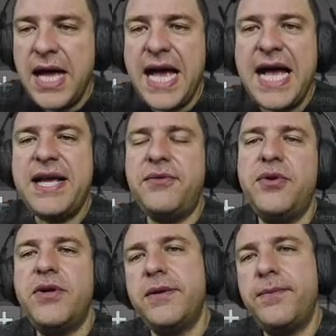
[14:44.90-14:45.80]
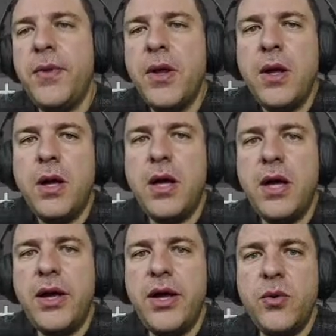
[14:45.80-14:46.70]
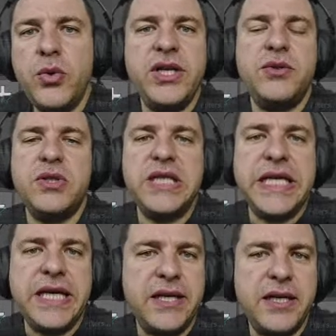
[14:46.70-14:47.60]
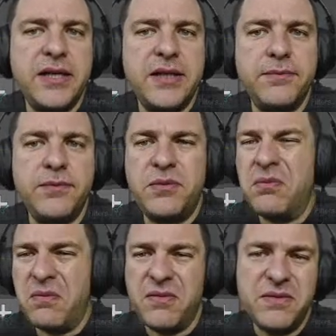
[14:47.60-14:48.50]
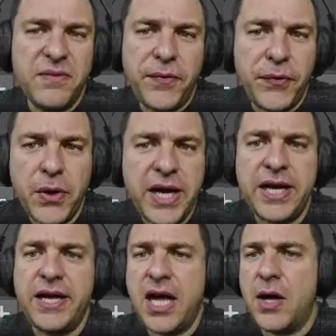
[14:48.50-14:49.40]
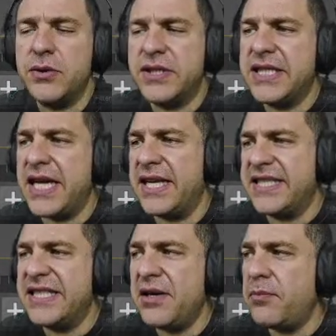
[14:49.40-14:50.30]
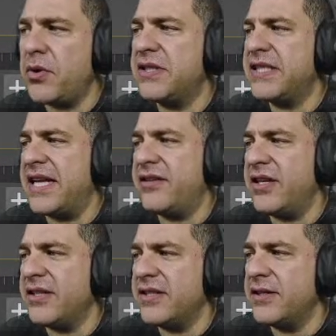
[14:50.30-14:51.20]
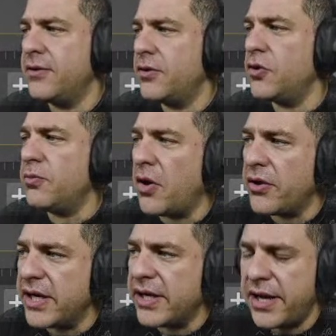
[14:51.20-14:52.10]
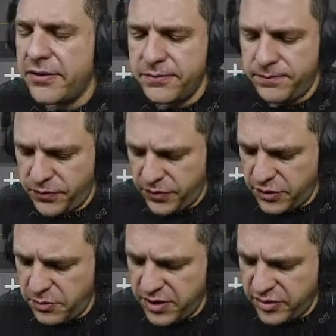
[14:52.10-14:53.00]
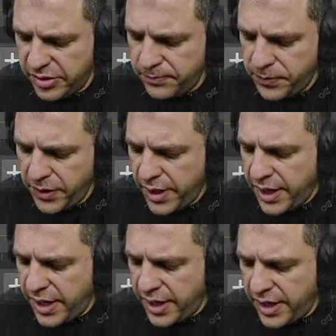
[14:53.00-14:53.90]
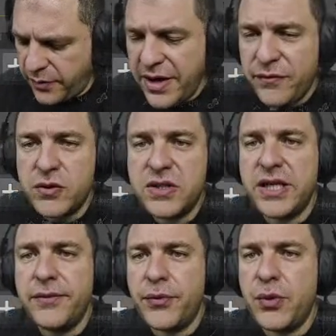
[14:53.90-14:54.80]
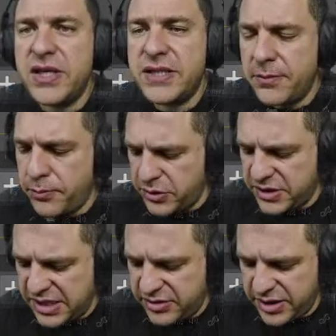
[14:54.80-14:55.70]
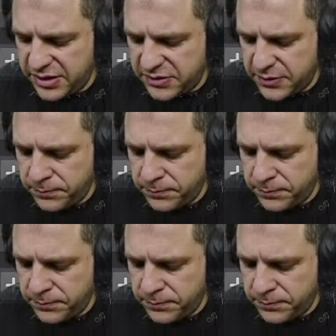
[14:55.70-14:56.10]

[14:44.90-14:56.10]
And we need to see three, I would say, simple settings. Good morning, Leo. In the meantime, we have to see three simple settings.